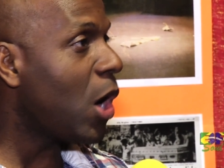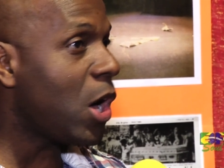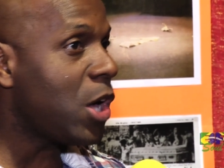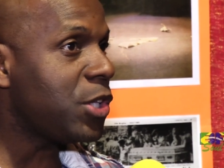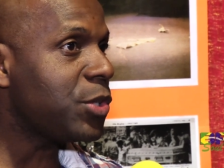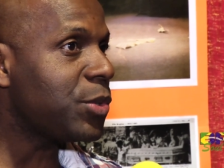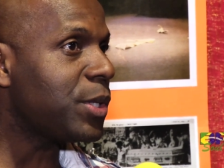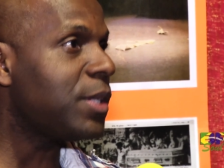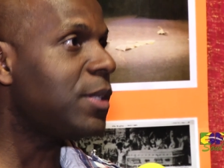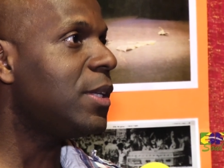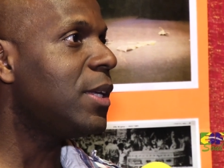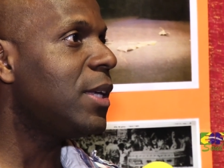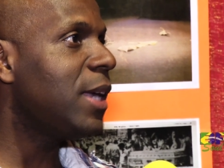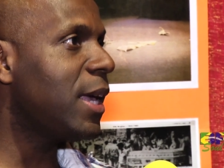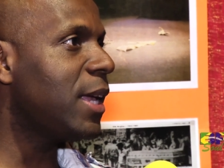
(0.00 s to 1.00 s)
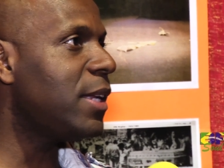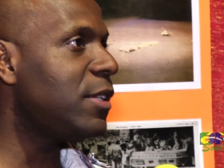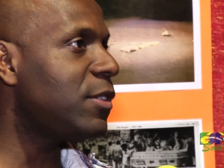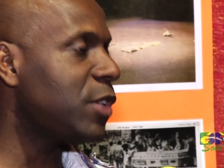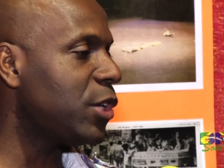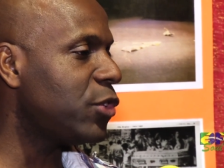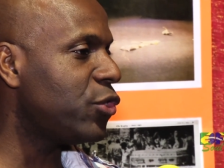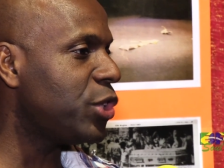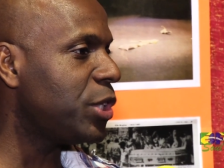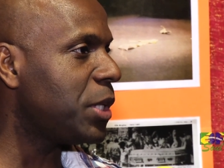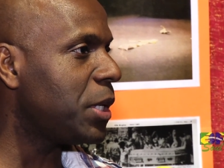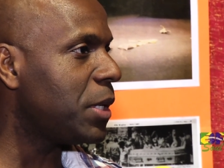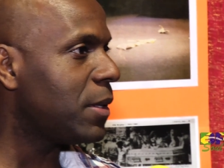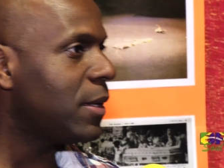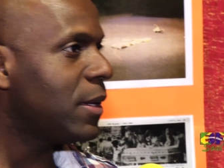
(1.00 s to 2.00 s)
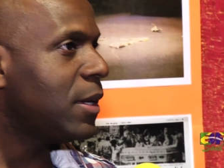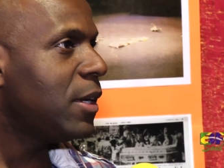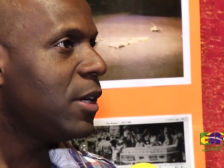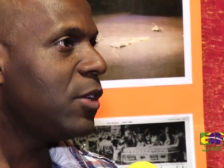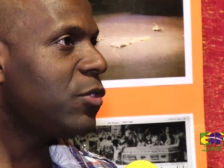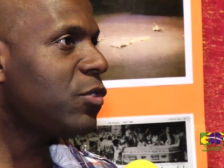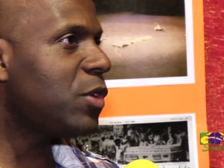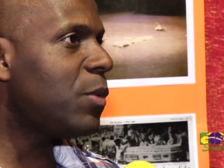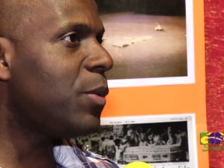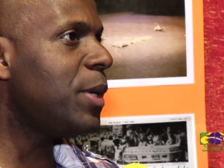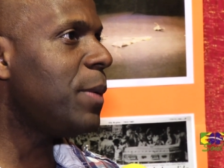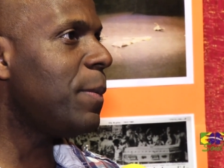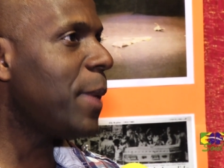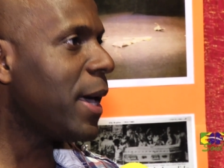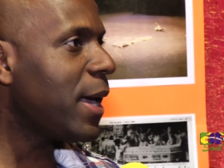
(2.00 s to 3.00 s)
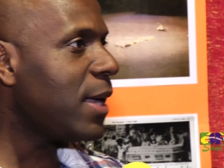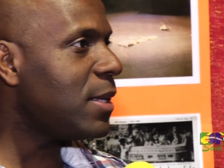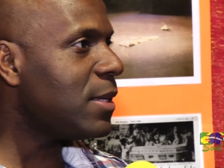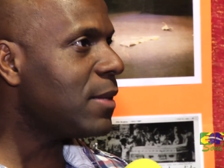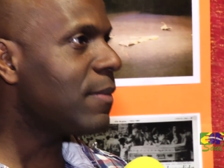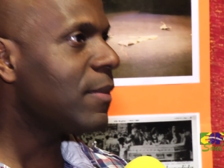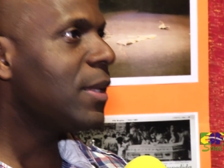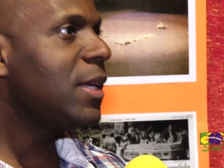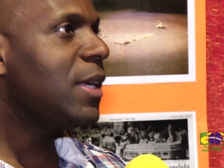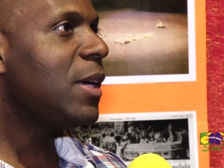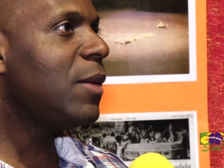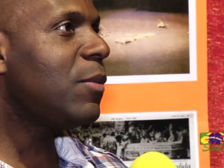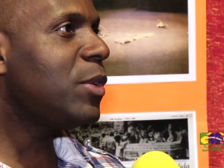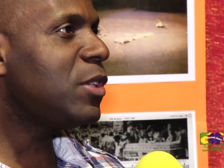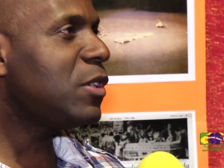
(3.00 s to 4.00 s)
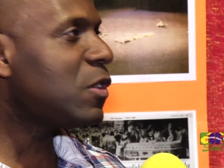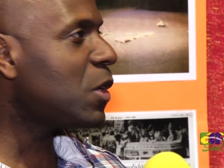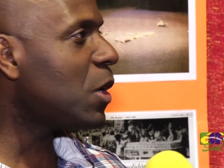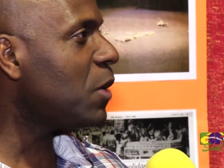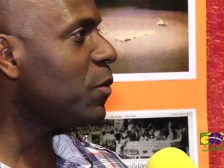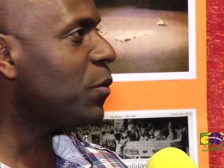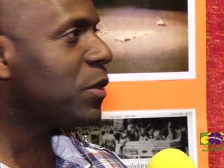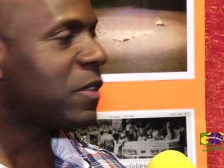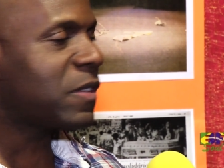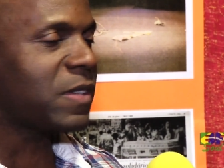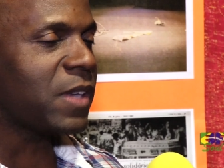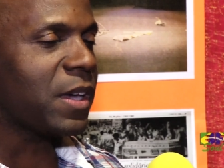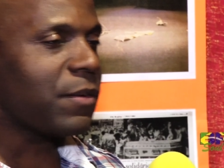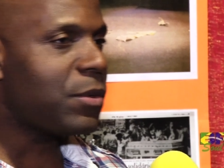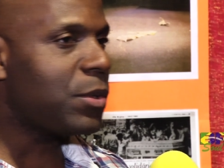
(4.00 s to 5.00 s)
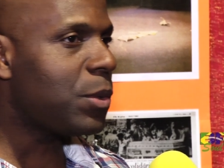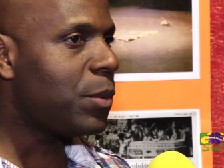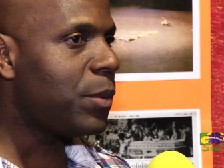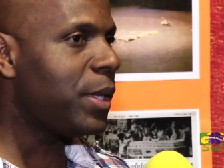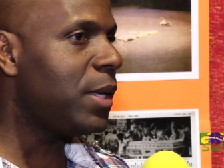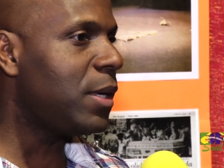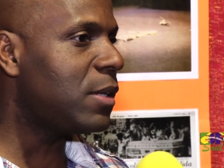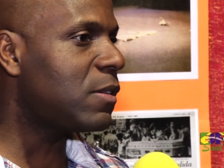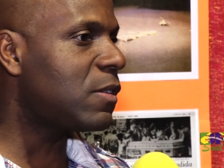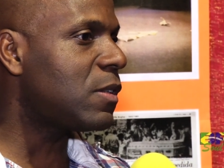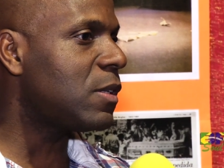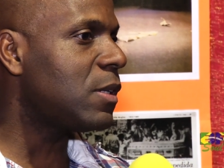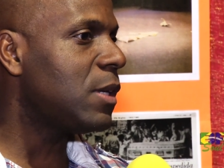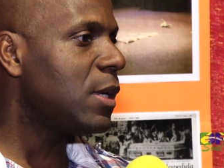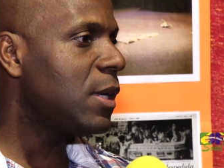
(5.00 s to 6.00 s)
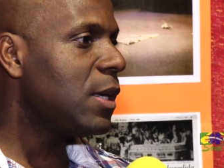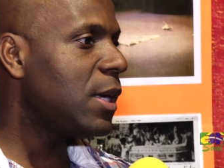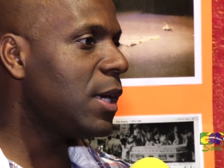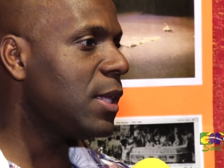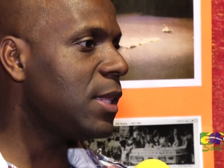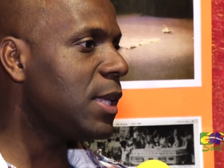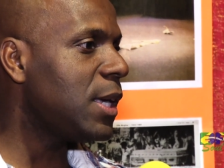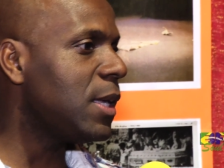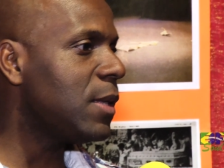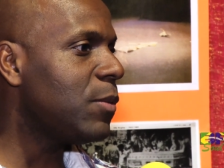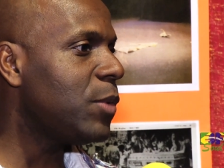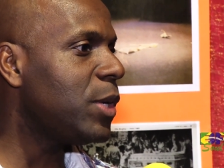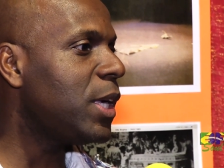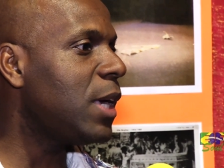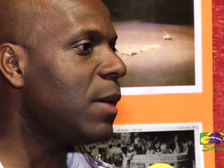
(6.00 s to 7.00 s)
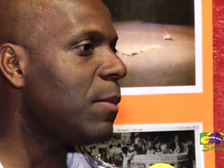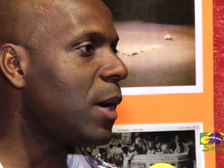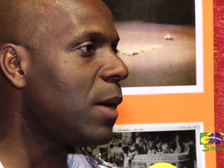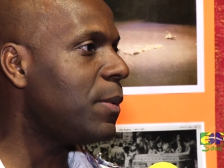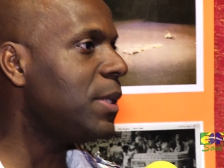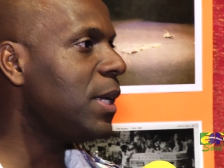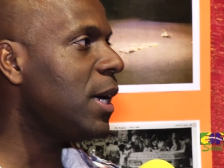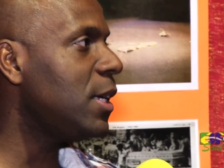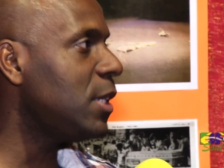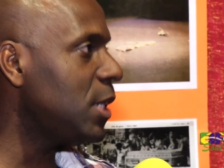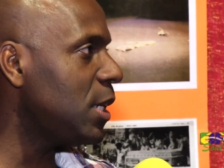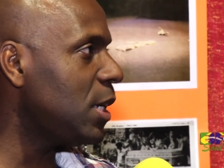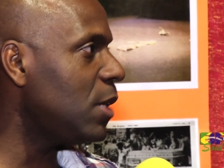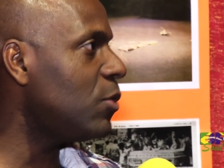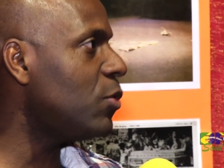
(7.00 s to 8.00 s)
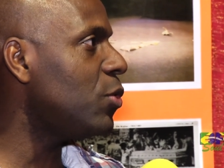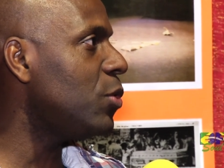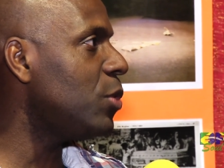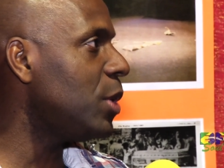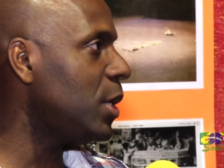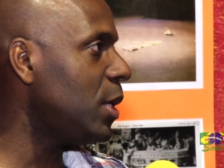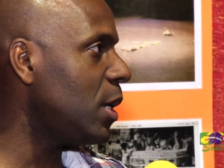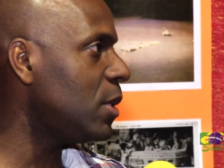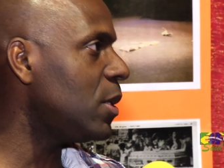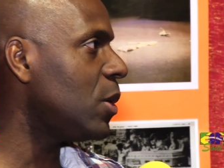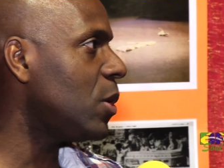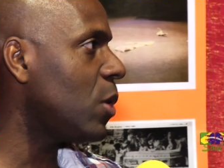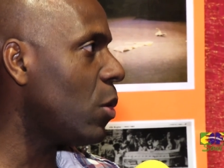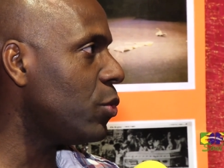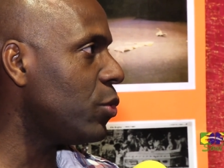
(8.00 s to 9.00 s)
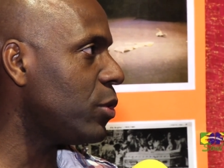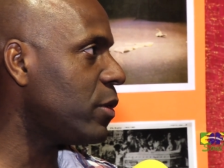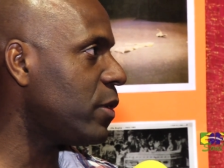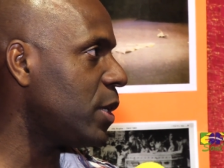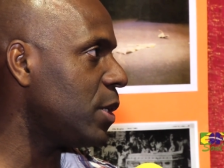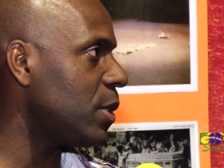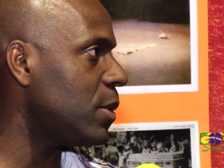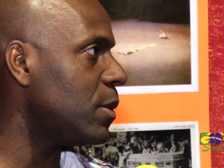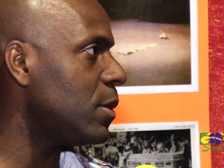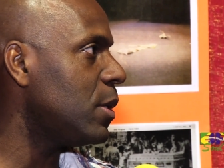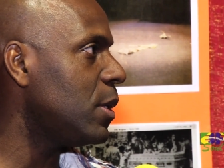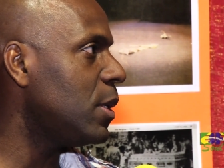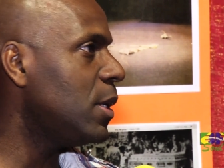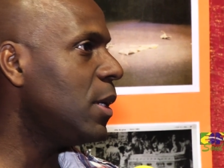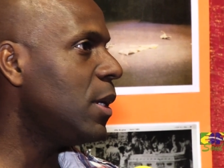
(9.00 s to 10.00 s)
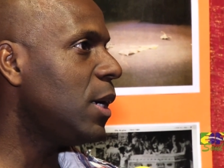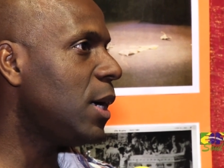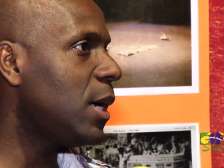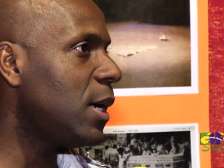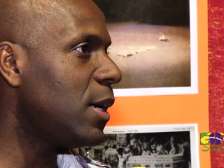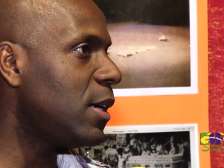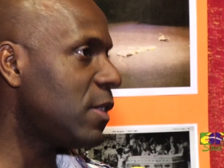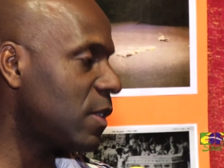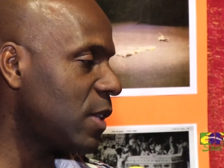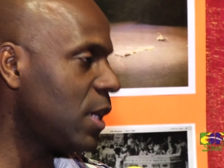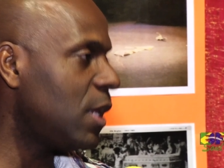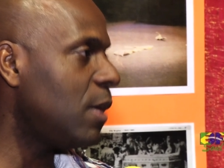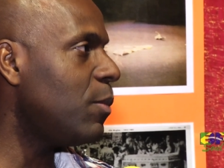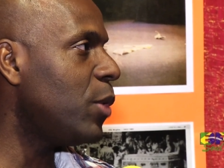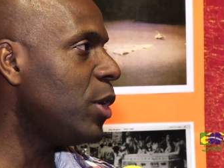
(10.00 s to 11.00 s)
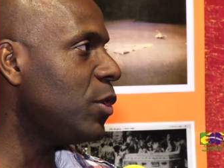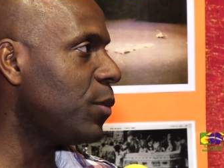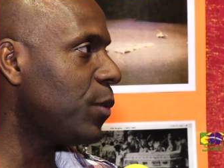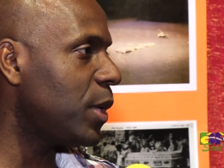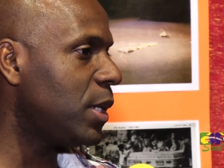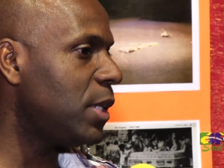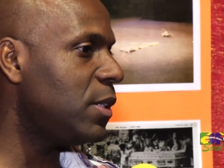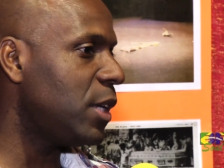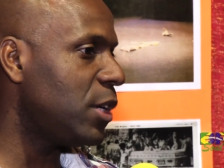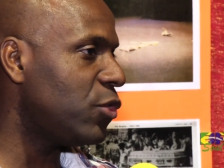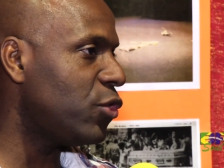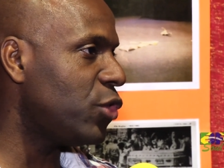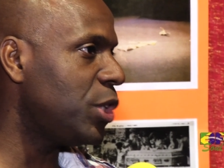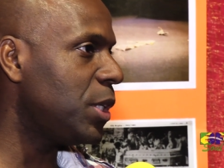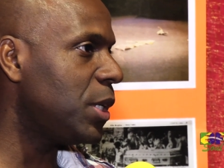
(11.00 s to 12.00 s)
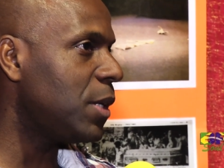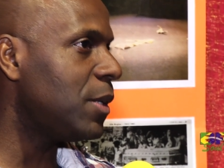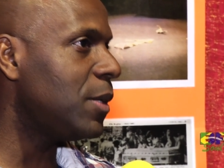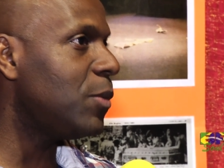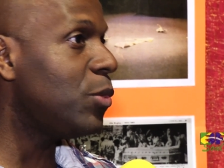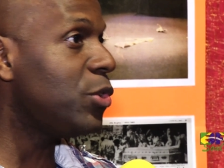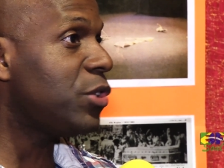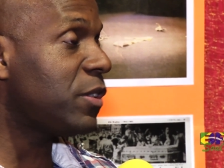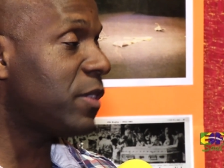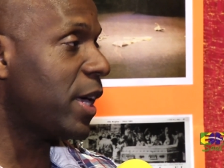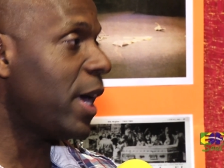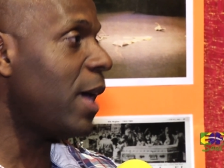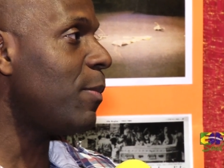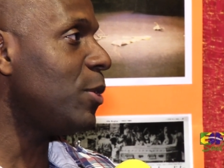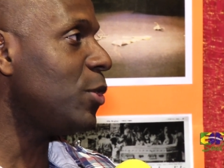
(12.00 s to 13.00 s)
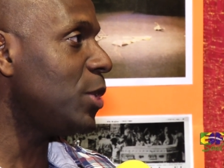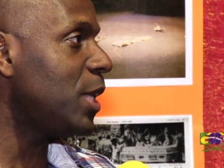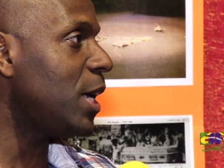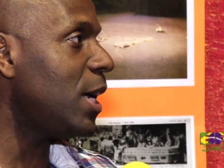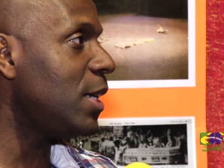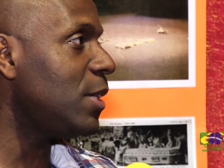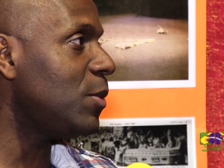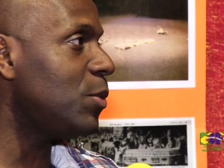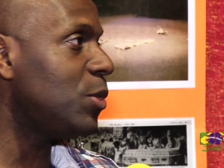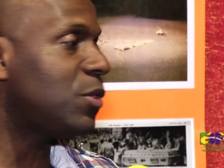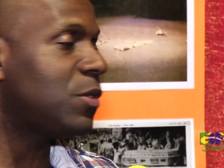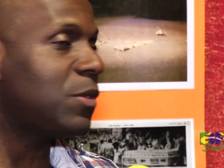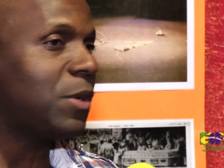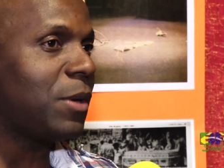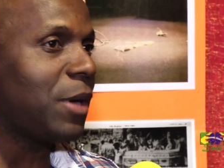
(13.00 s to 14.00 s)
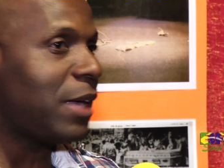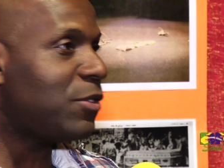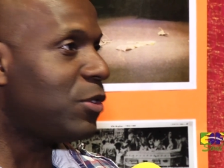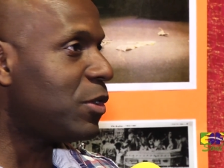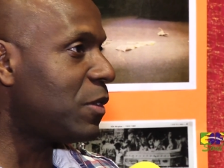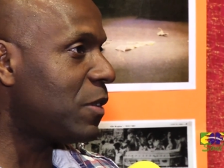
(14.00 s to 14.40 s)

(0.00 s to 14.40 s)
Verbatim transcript: honoring Elis Regina? So we met and we discussed for several weeks. And then we came up with the idea to do here at the Cultural Center uh, a celebration for Elis Regina, which is happening tonight, which, as you